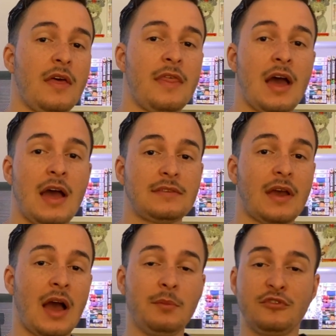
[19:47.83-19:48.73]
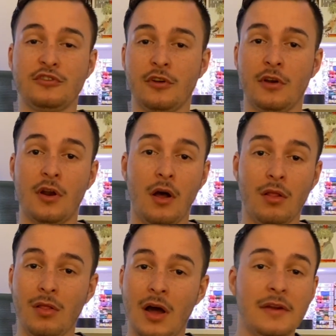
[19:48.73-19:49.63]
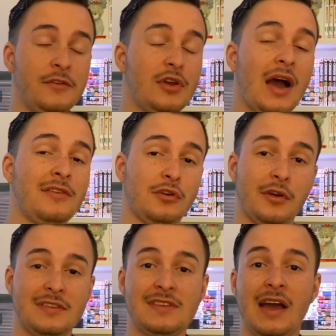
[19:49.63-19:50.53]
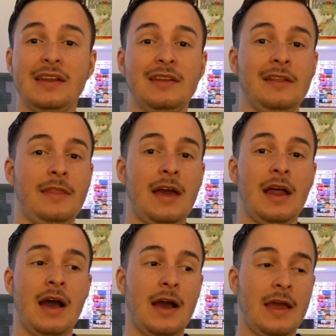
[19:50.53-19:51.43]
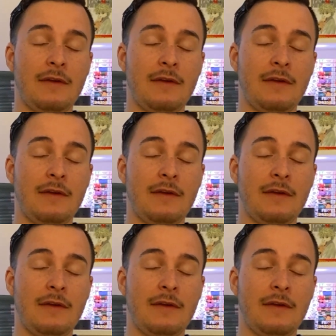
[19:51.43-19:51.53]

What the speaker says: that I'm sure a lot of you guys are excited that I